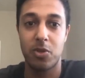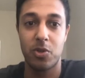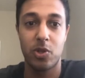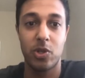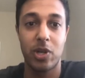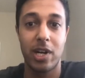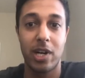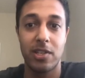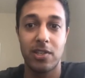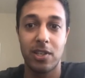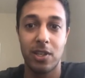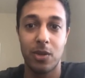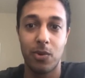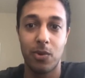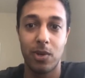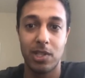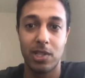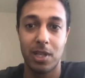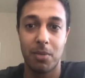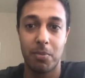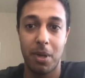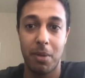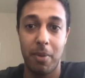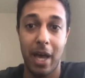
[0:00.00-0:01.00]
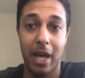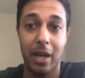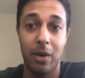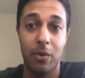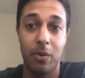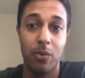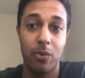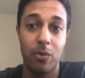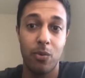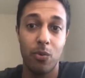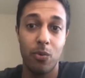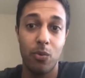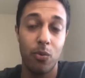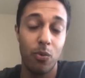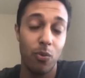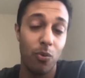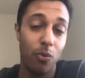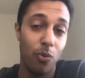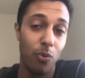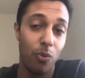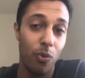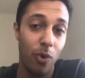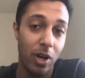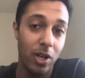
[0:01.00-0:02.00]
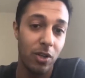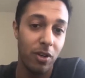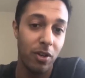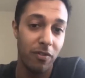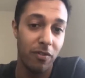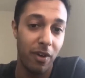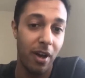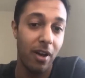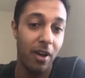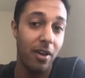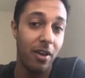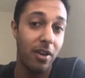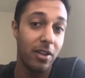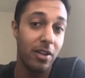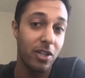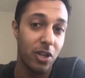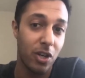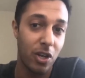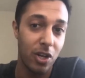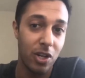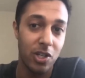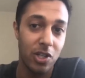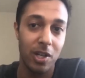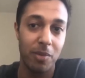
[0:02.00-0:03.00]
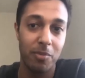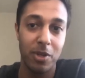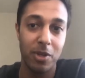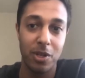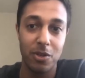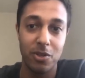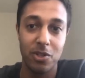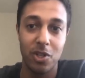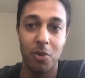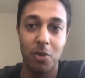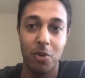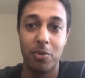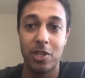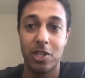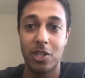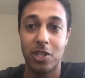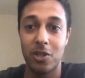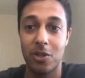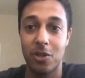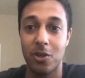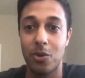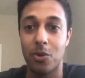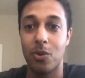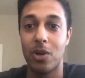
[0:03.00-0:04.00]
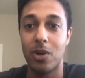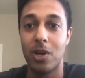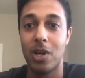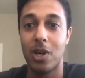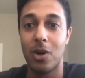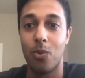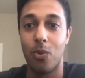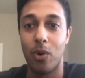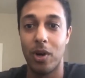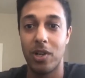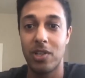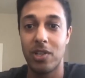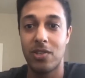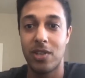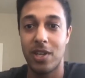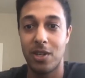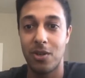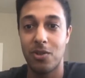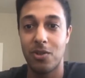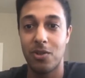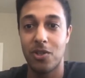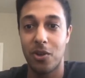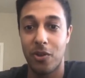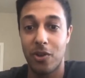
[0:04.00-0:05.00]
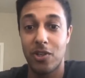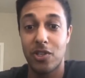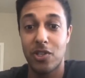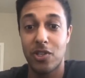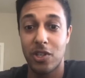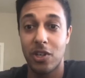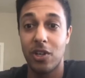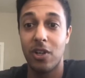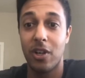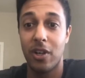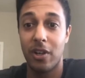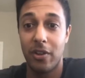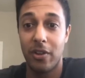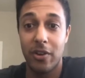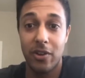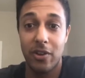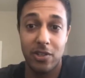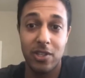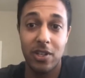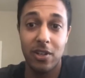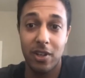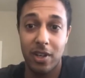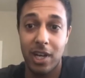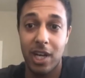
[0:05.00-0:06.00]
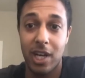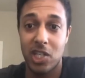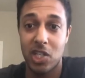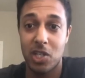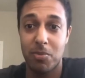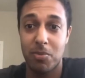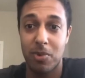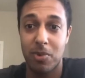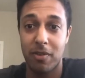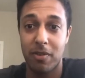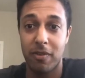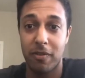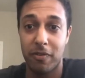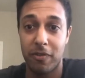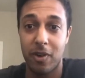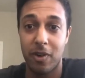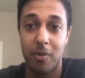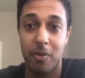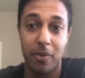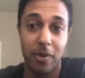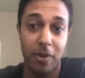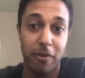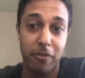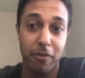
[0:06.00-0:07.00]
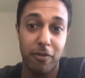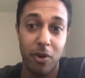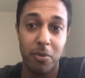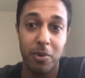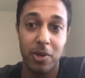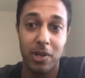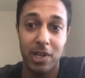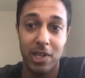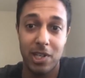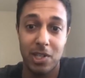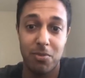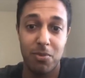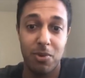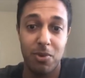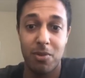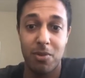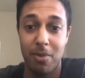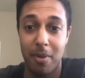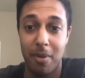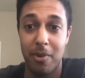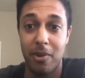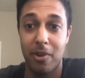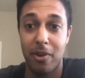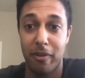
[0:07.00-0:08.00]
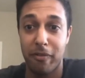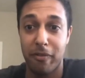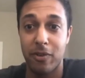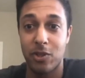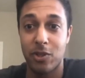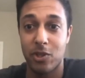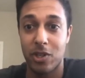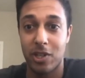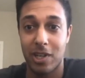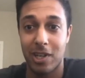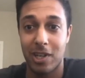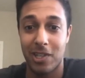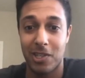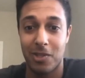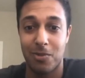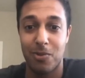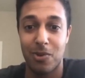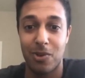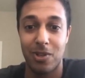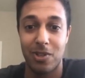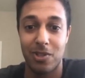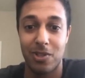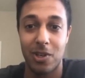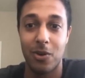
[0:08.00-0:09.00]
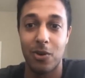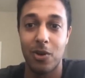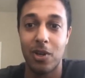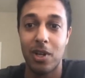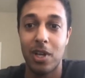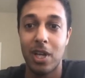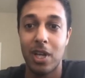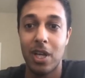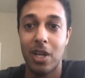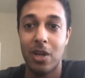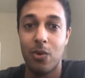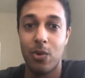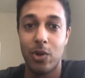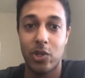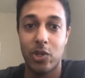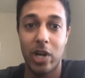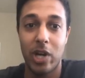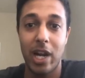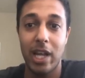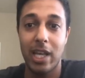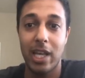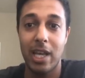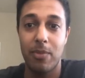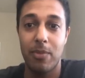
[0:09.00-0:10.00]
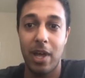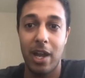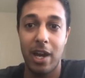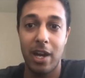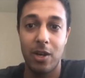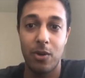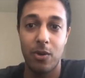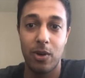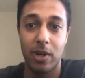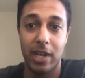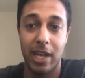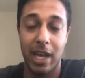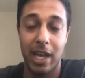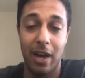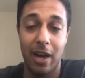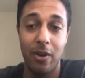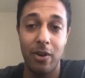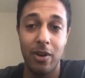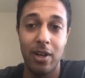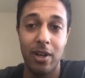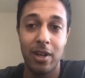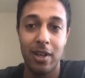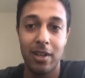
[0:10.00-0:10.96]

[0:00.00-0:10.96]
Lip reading: We try to see the ones that pay back, and one, encourage them to do so. But two, once they do so, they're still a customer of a firm. They're a former customer, and maybe they're a future customer. And so we try to keep that into account.